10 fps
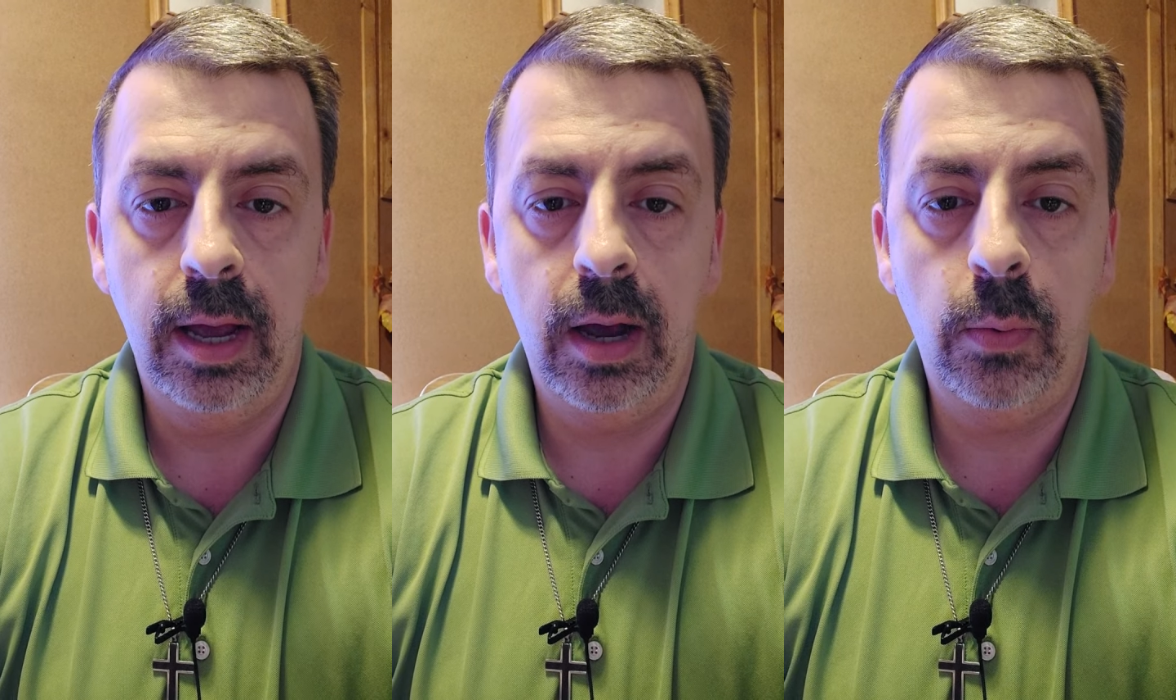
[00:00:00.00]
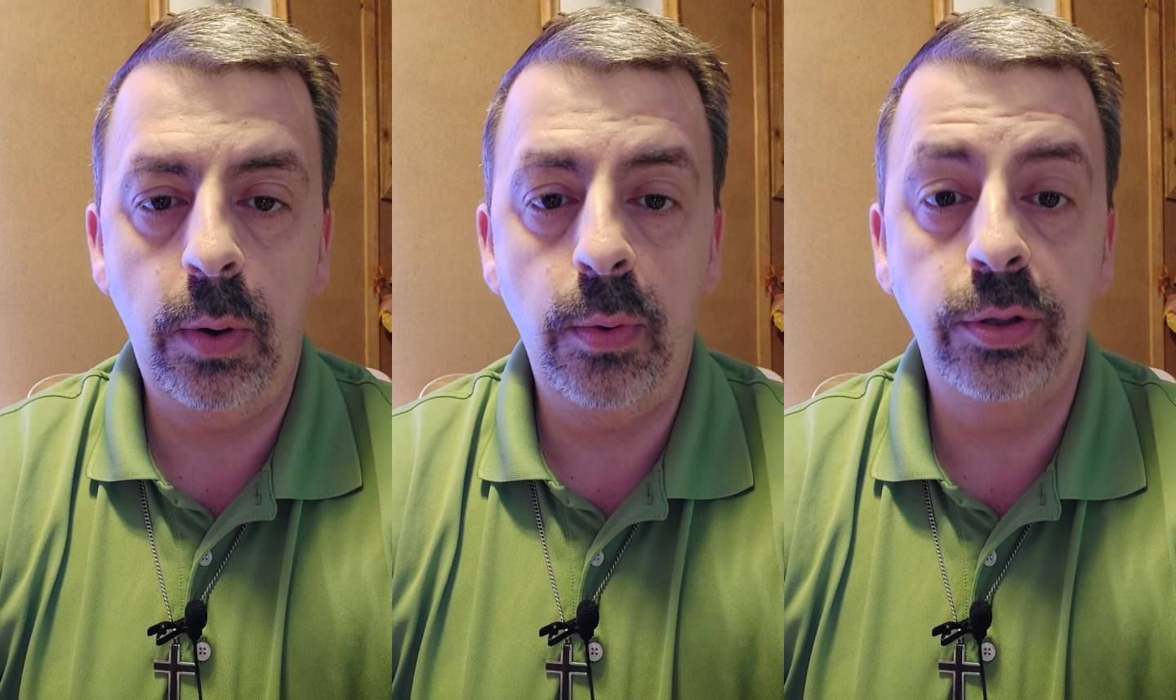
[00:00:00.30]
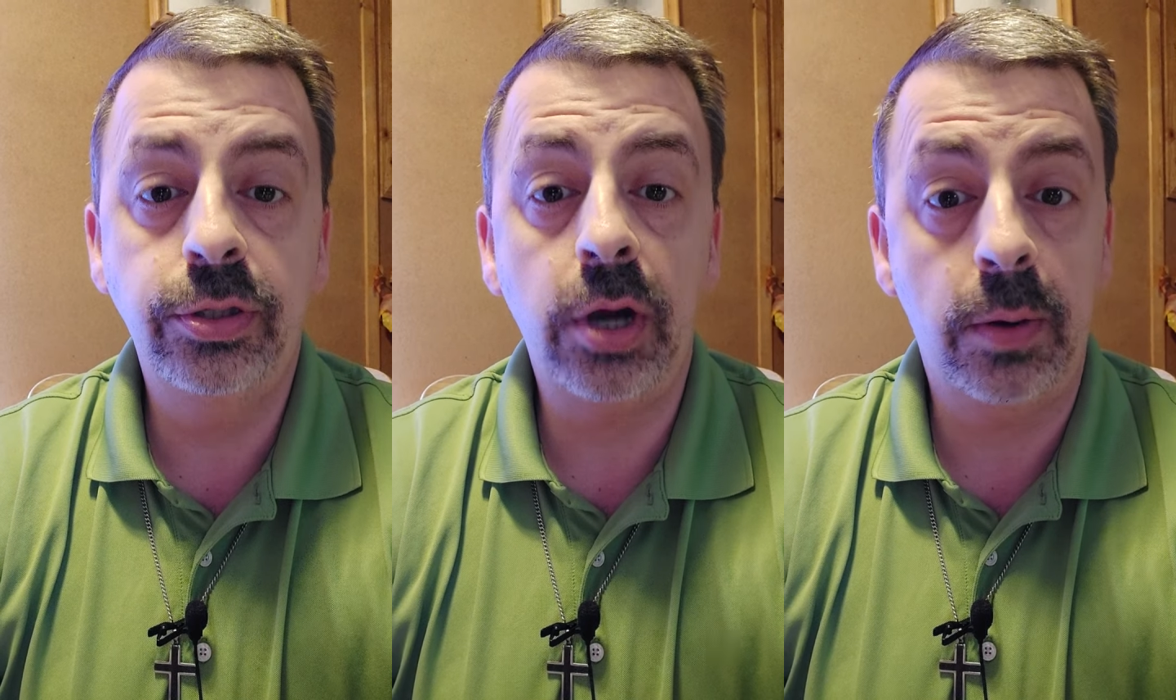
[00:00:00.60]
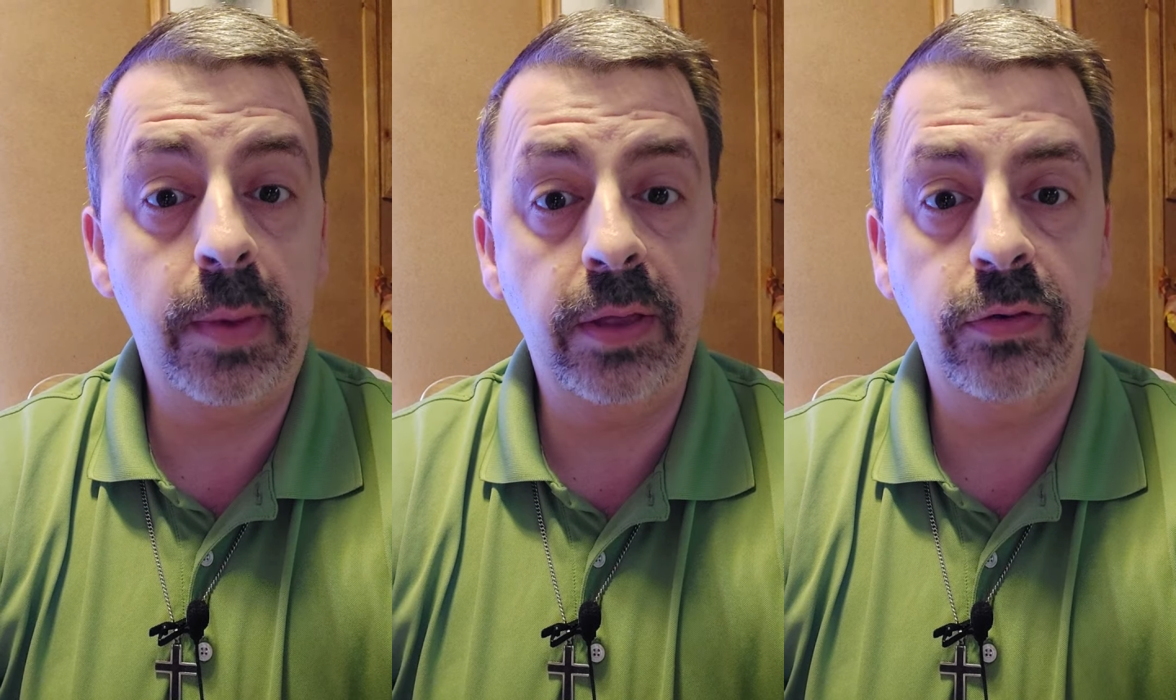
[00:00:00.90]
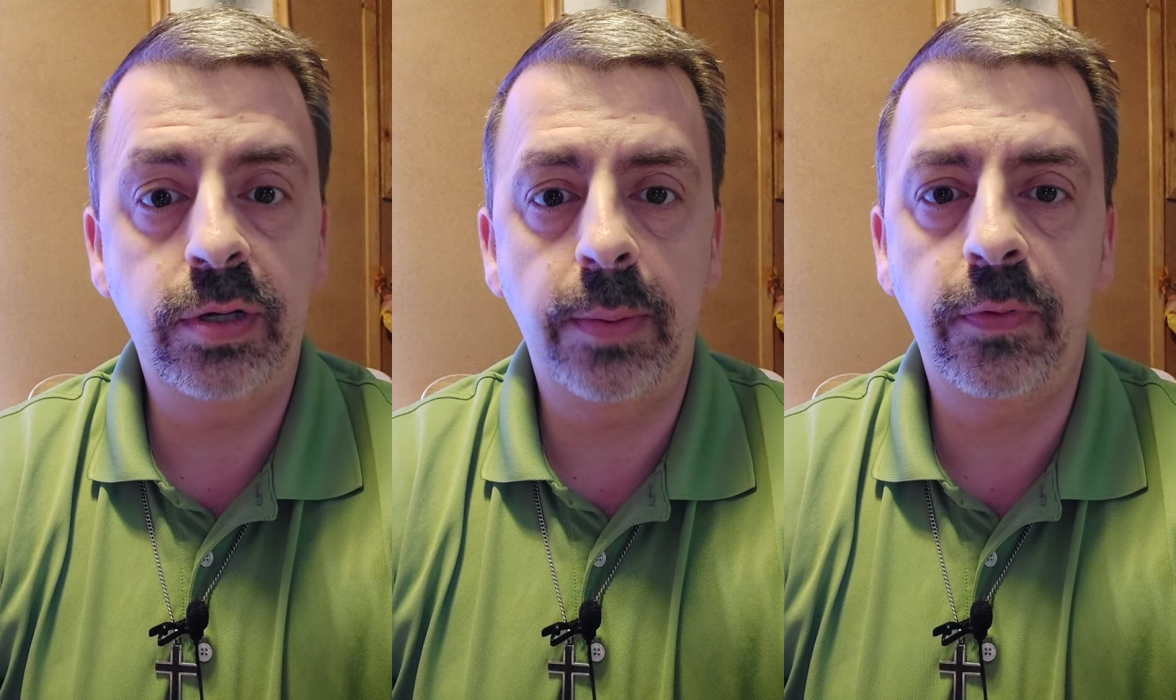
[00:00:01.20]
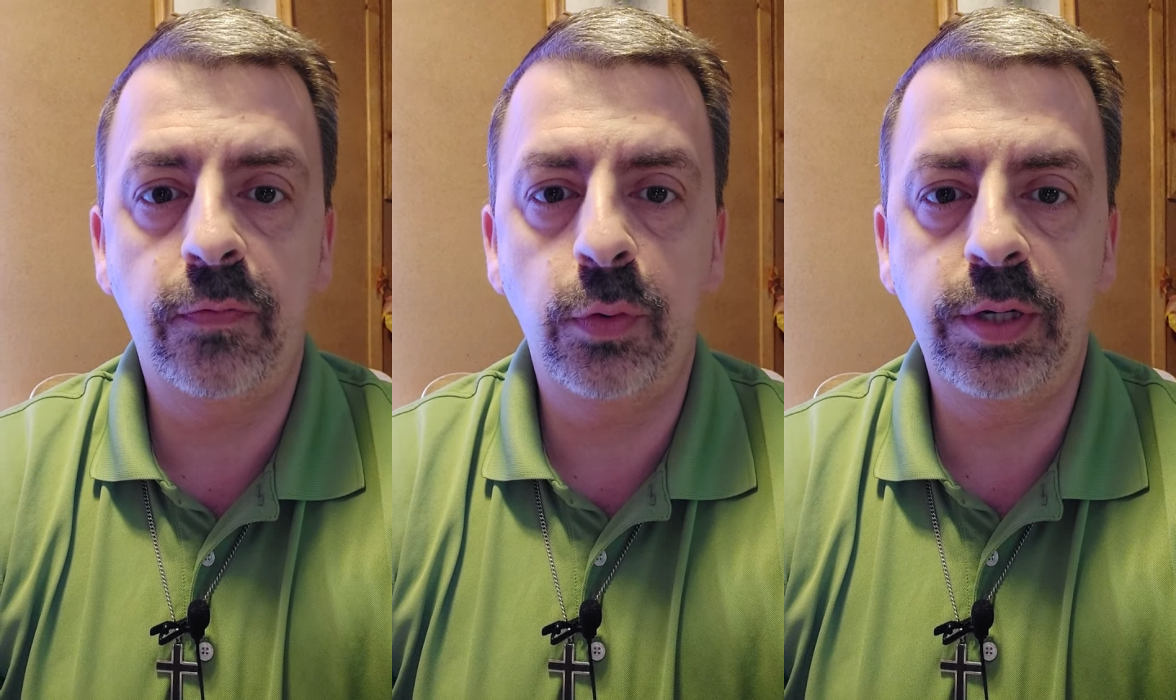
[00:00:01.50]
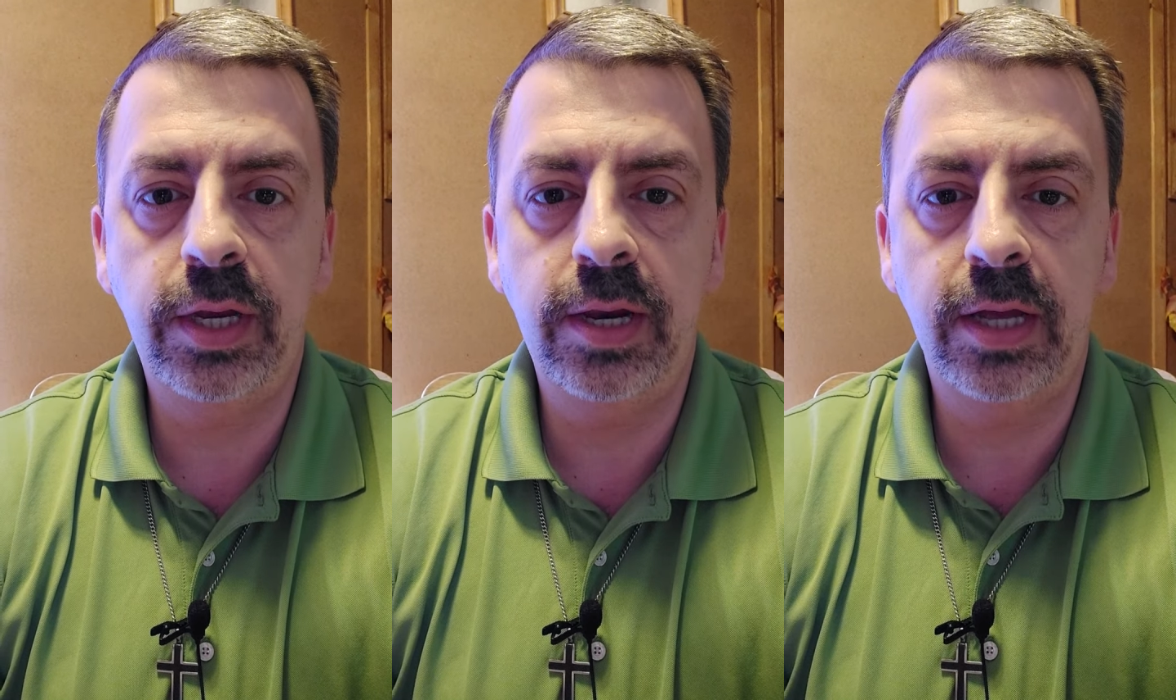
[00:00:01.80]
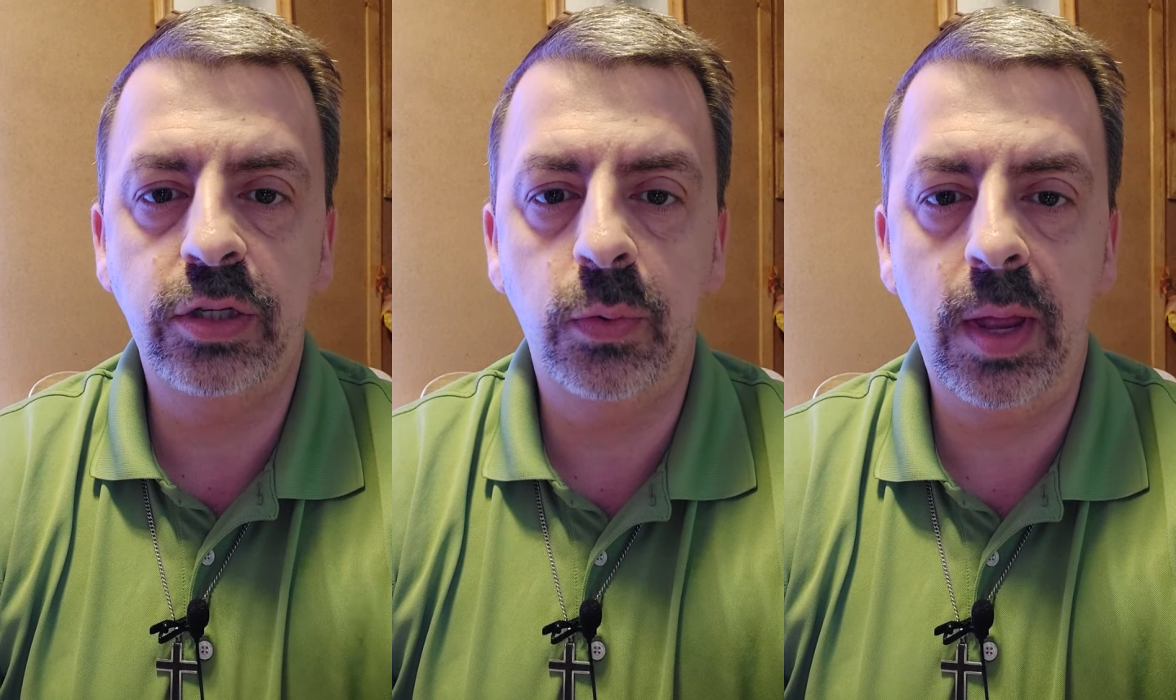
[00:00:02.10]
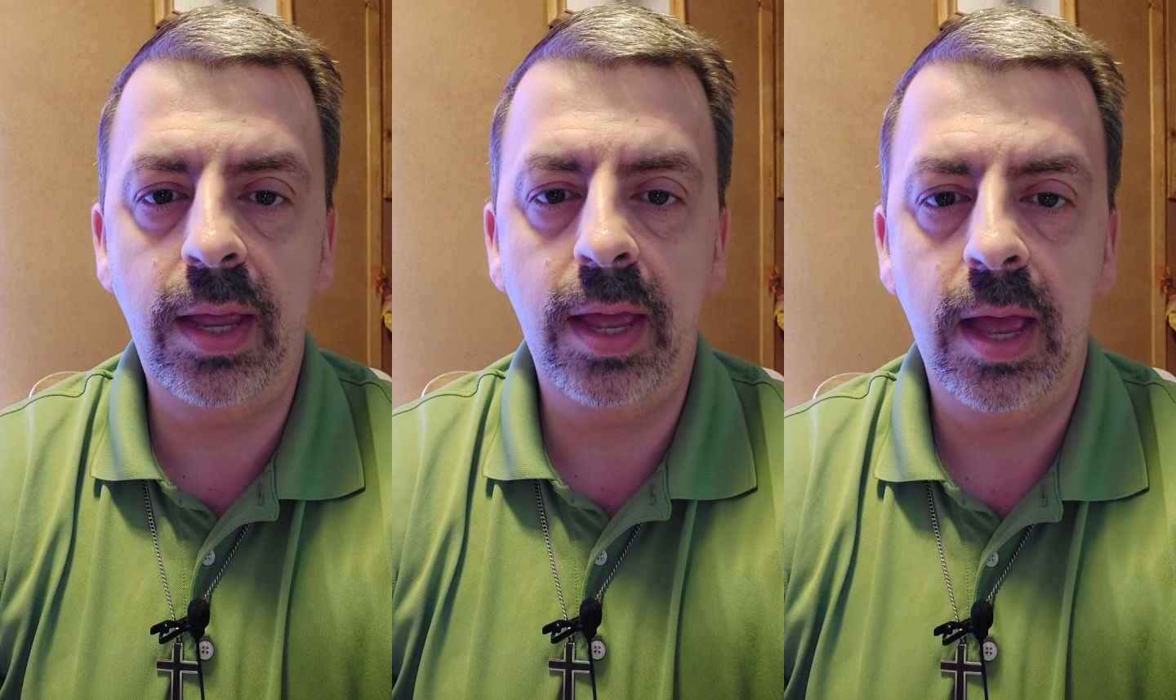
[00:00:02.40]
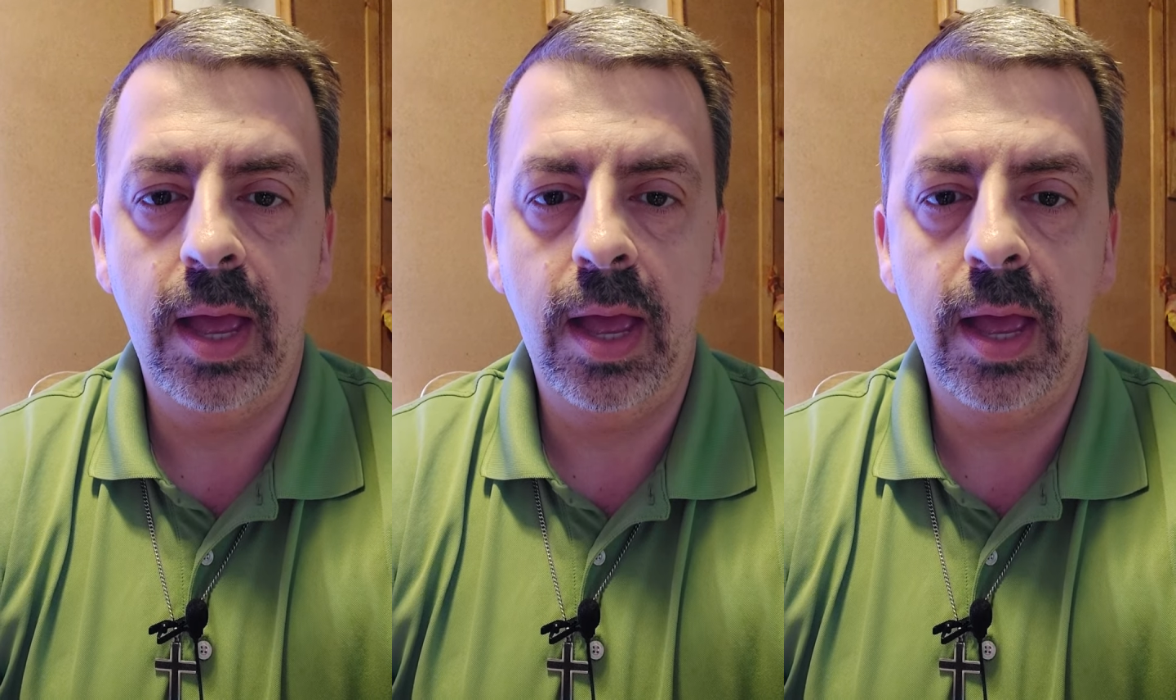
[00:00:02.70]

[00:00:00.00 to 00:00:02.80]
We will start Matthew chapter 14 next week.